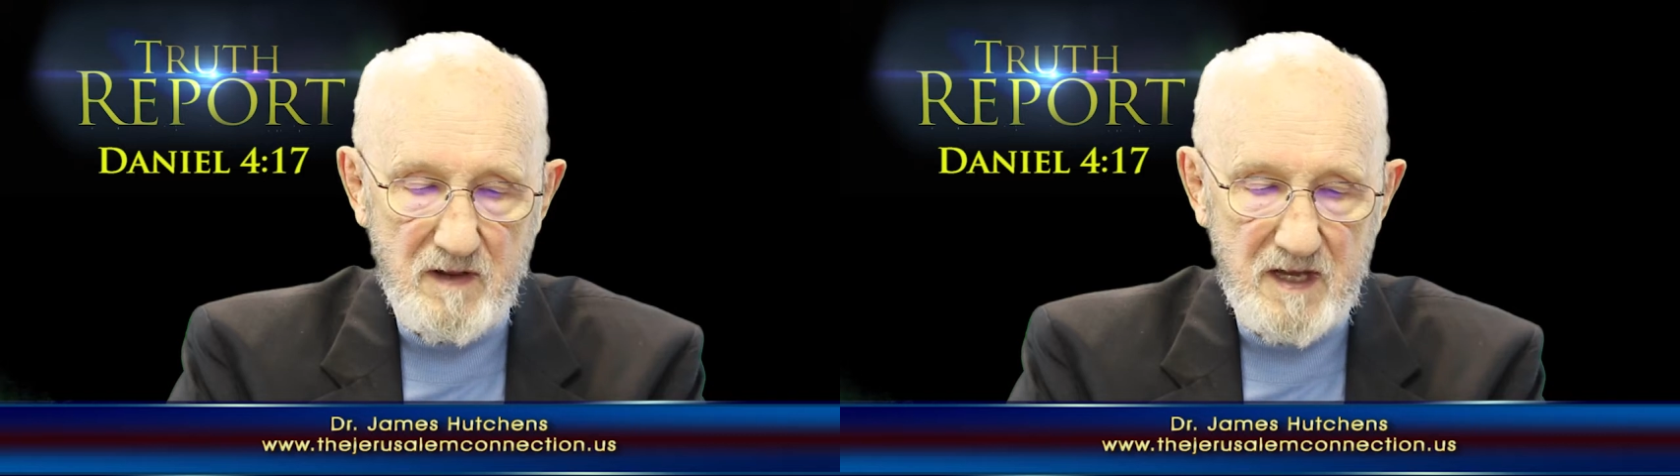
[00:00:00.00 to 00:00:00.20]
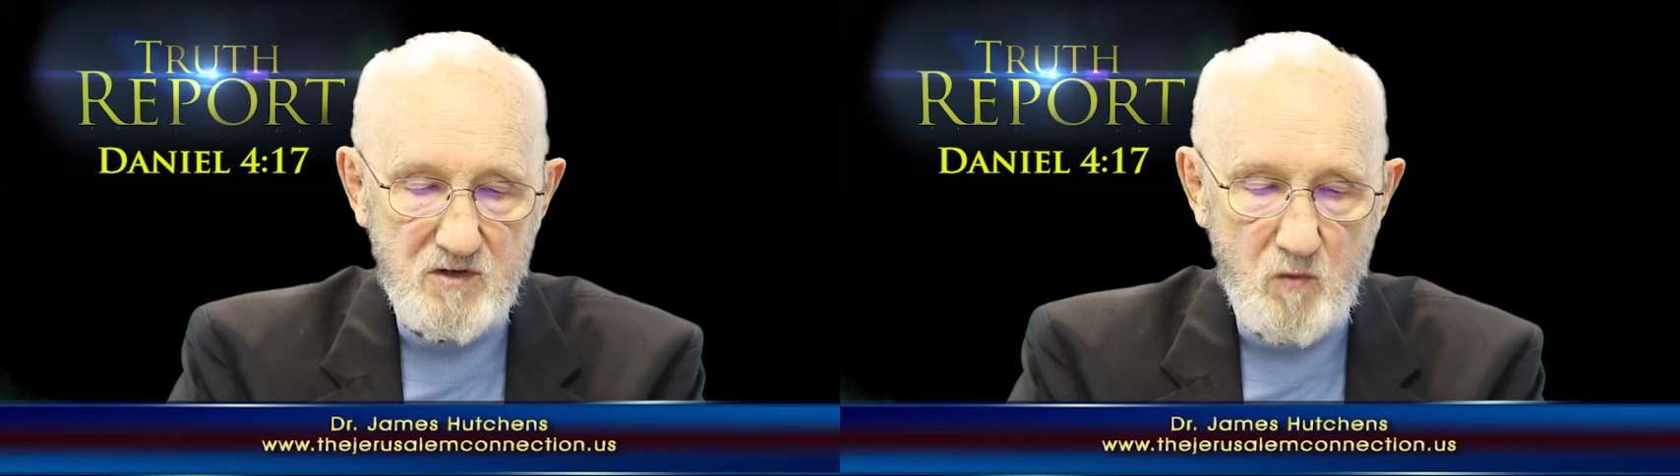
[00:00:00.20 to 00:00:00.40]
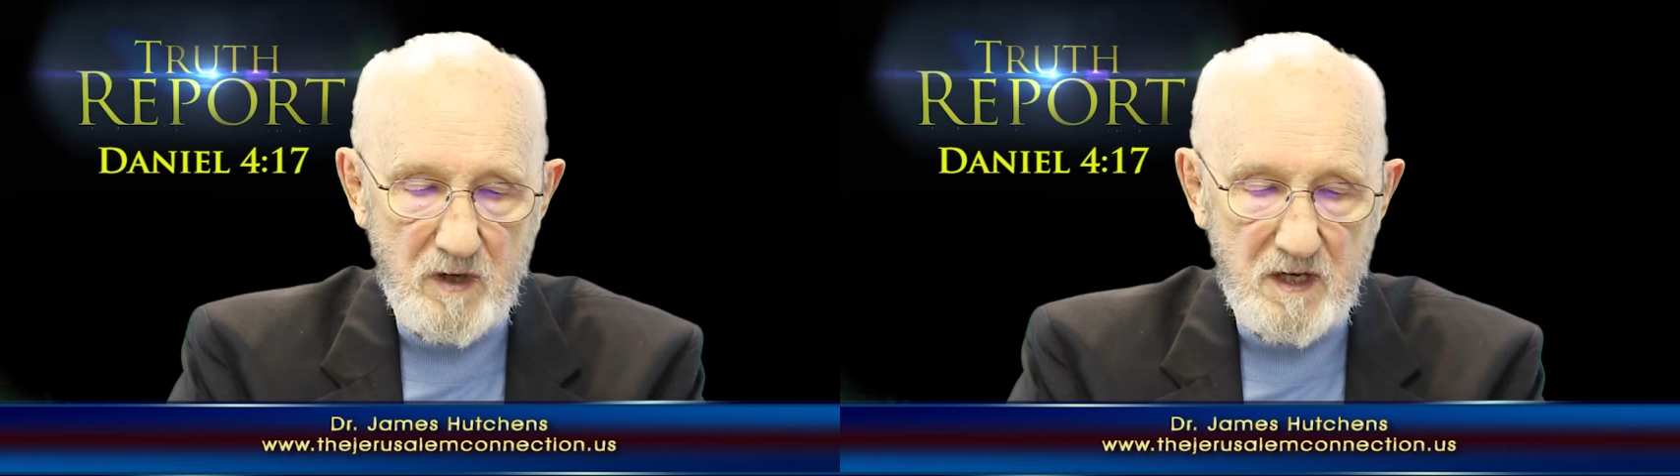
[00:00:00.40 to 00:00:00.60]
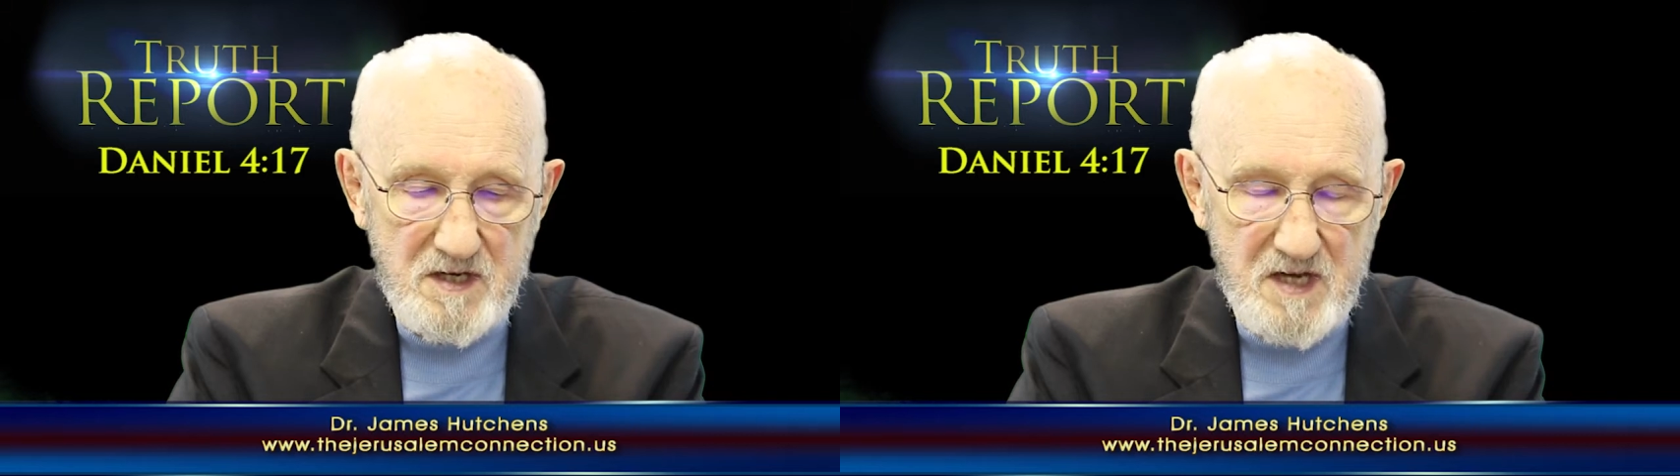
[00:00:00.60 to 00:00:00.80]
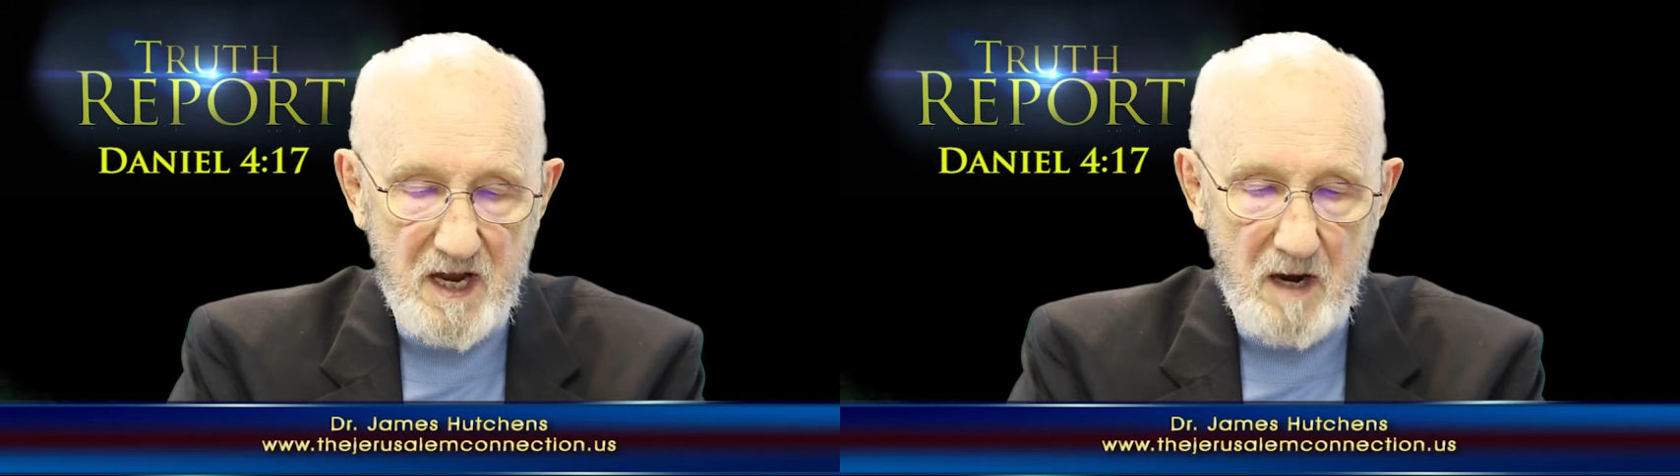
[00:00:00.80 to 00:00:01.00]
that's what
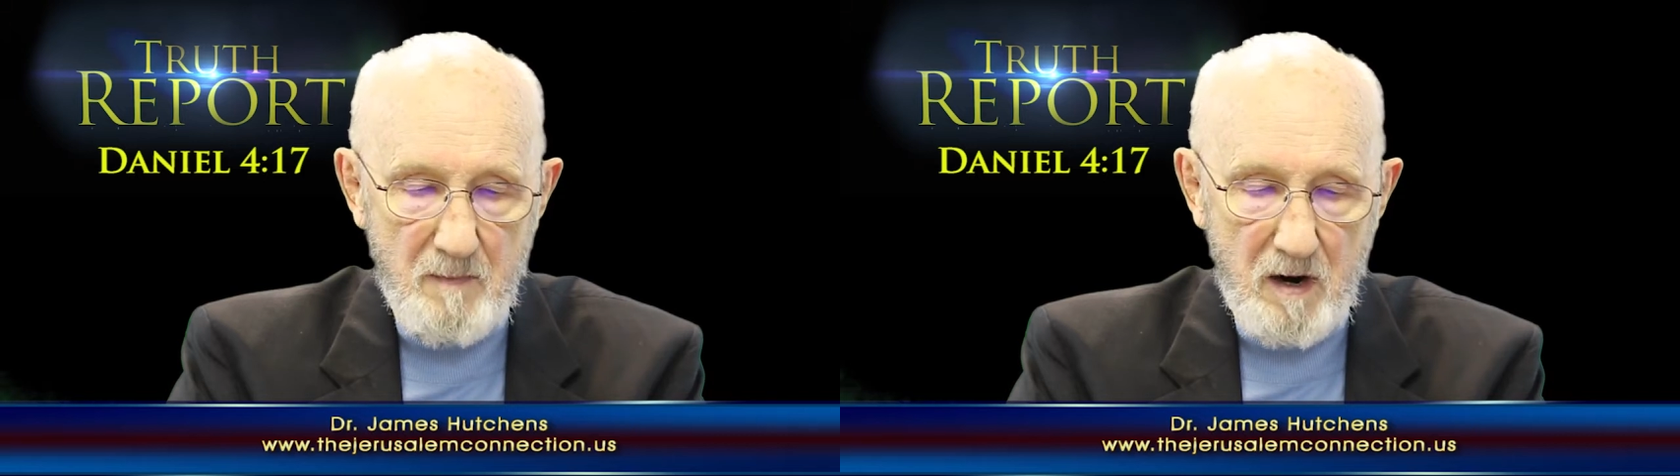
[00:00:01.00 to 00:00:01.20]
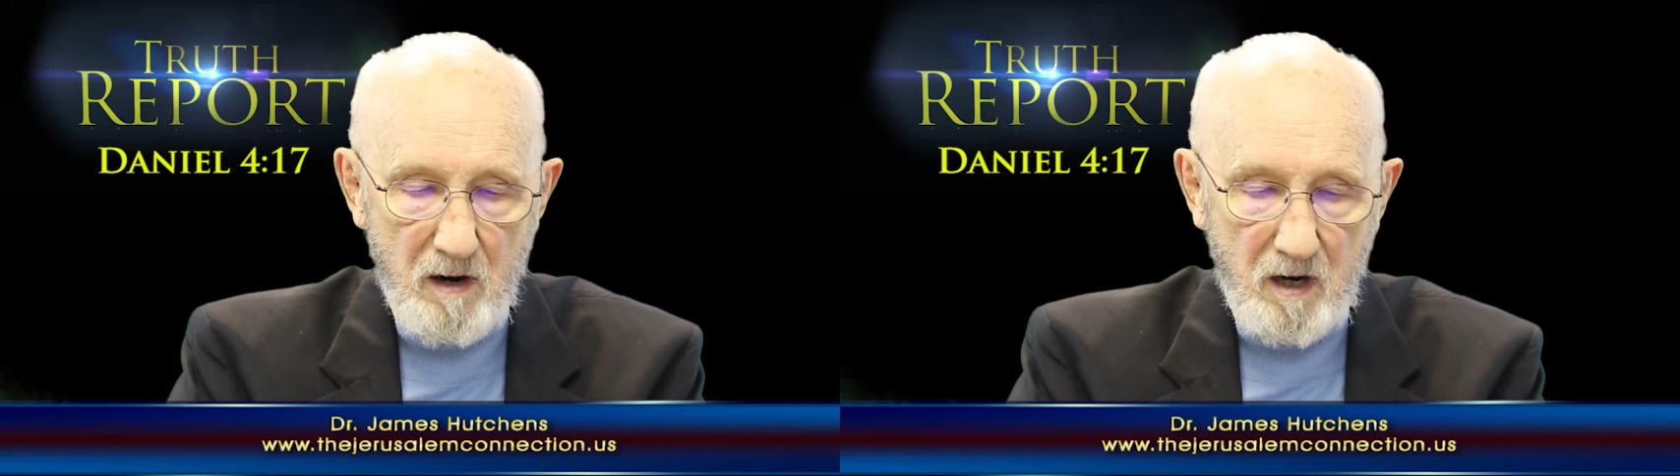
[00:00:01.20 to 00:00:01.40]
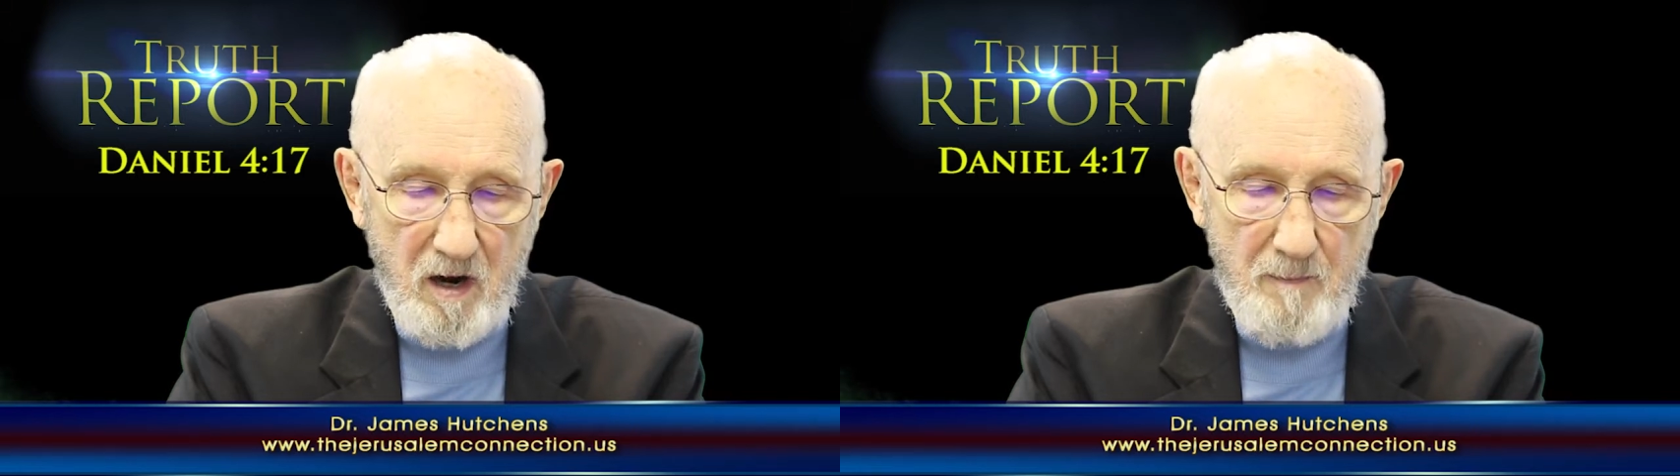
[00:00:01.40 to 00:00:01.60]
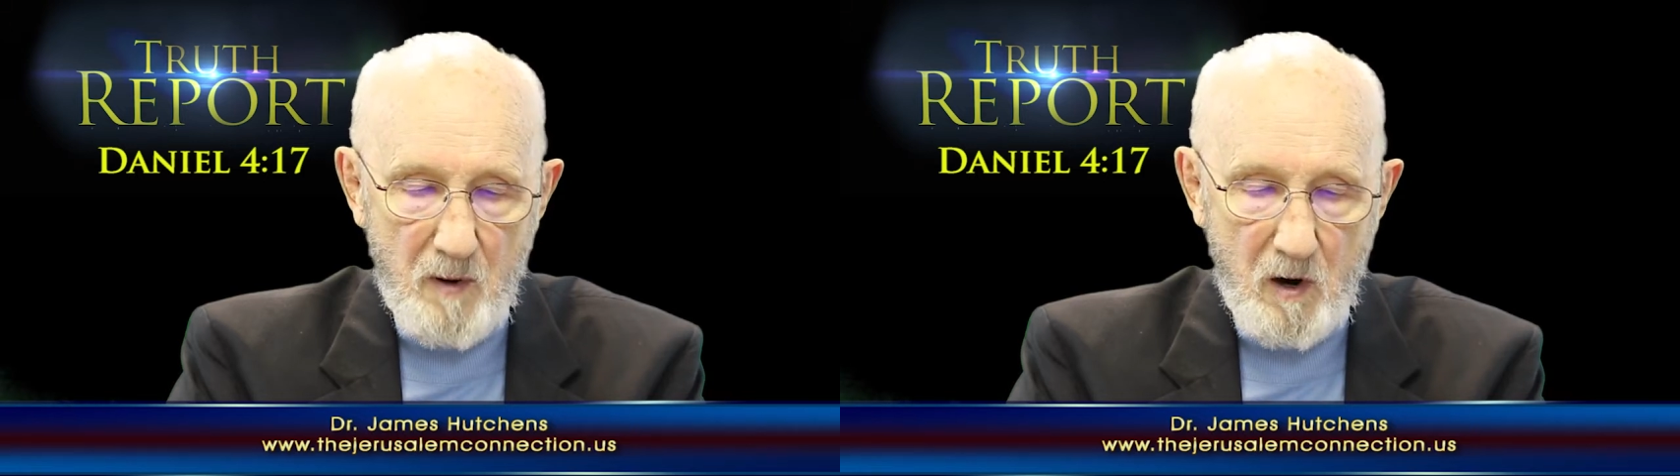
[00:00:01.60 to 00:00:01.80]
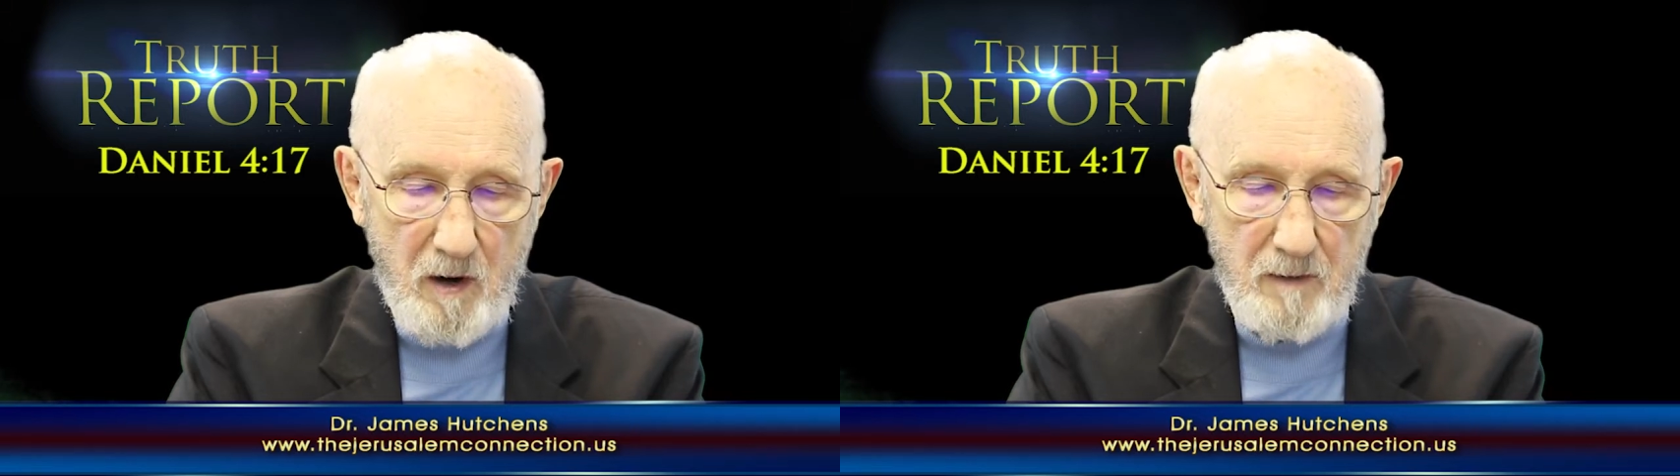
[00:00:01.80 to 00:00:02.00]
set America
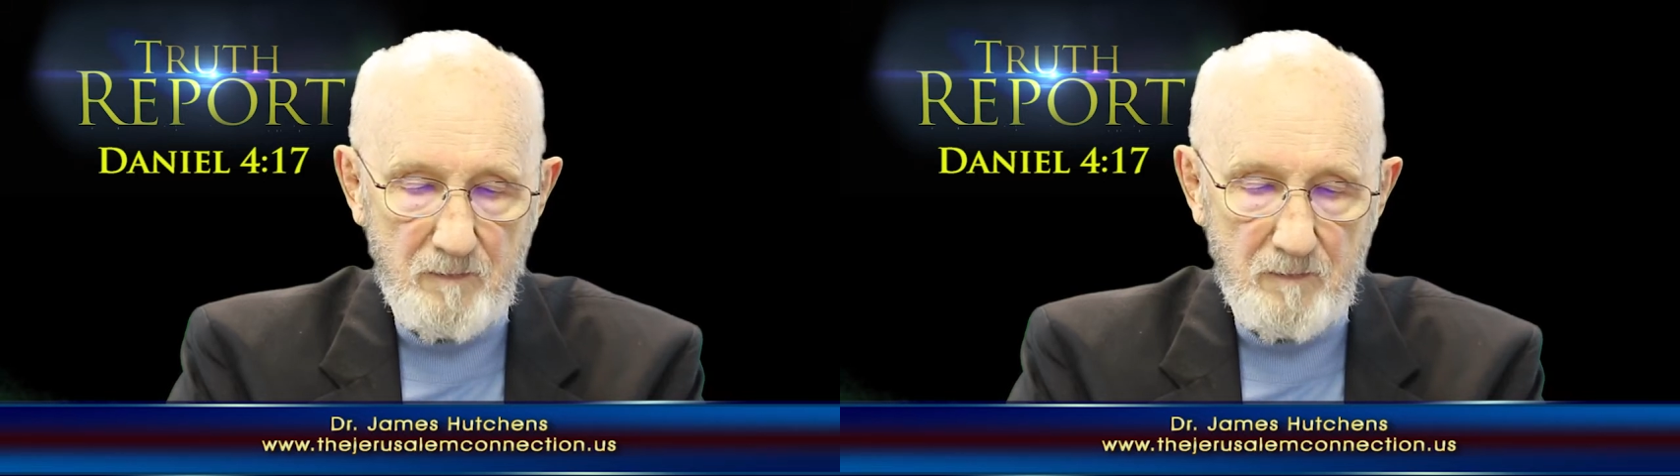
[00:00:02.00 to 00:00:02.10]
apart.